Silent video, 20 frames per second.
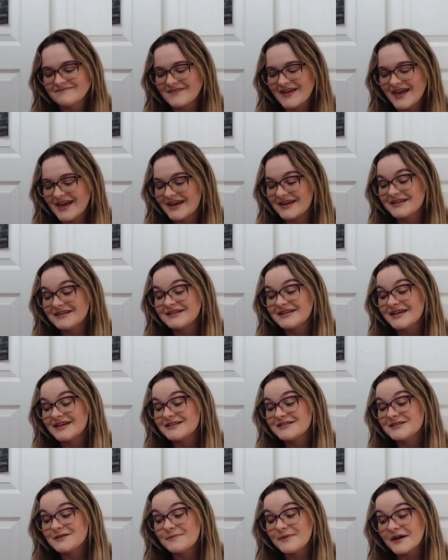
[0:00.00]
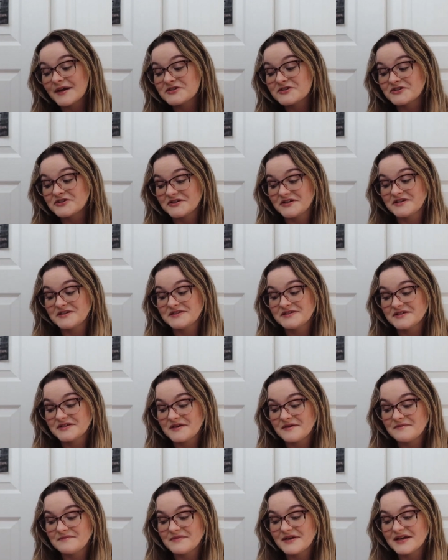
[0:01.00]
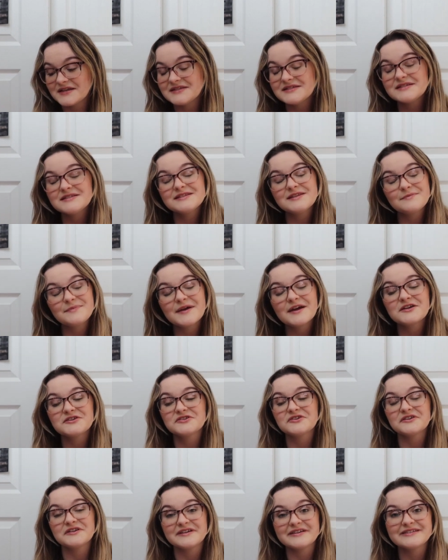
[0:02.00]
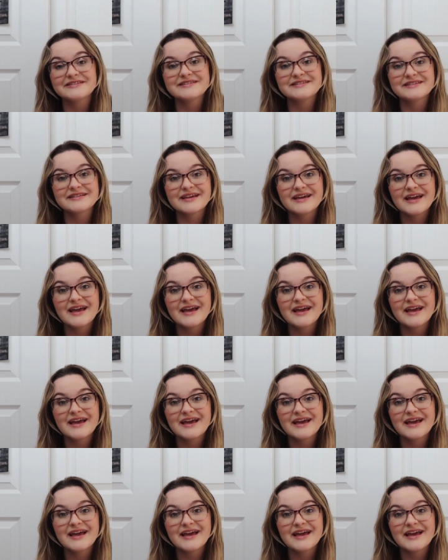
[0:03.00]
and it's the picture disc. It's the picture disc